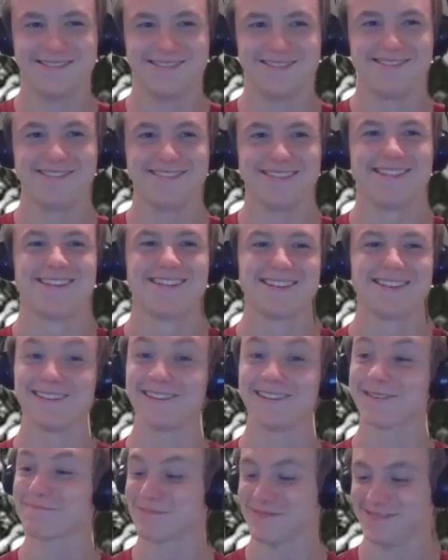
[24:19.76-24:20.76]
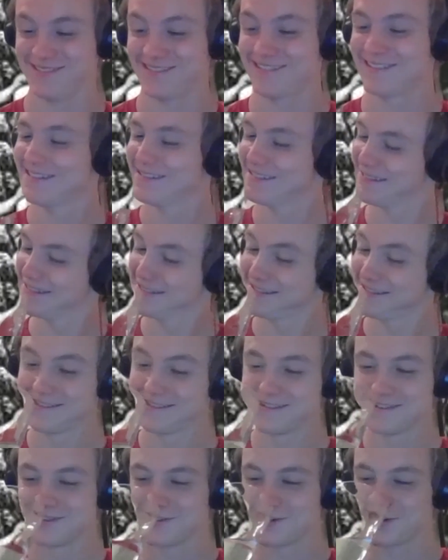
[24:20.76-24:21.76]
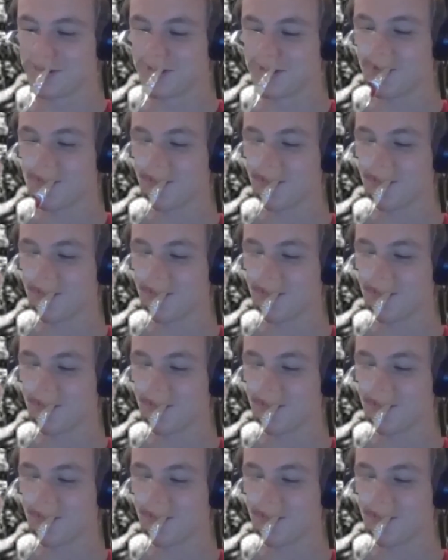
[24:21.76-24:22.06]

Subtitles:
is a topic of discussion right now. So Joe